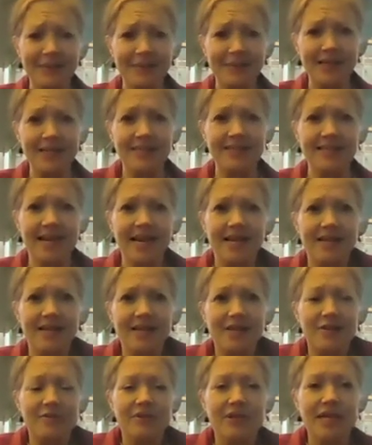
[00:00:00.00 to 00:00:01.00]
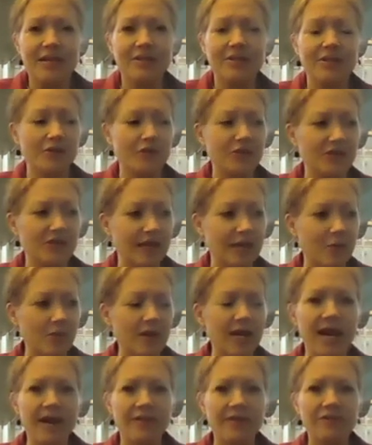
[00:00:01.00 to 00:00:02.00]
I mean, as dancers, like
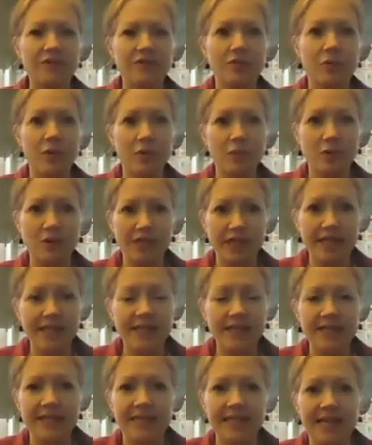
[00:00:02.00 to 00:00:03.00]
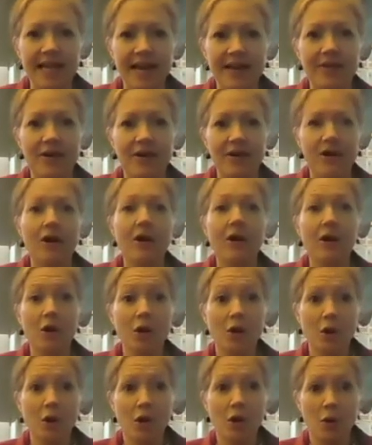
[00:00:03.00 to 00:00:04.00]
we have to, when we're dancing together,
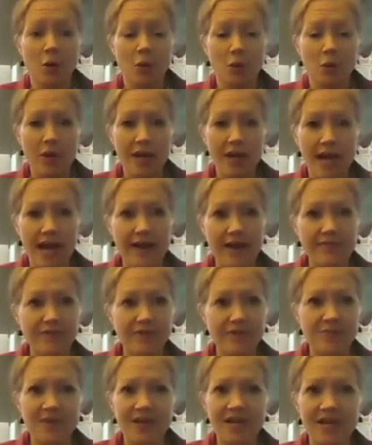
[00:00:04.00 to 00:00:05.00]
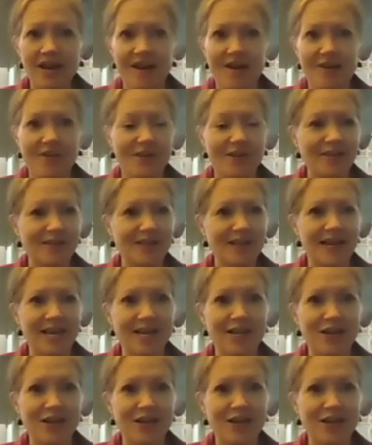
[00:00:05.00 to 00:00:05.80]
we have to be on this like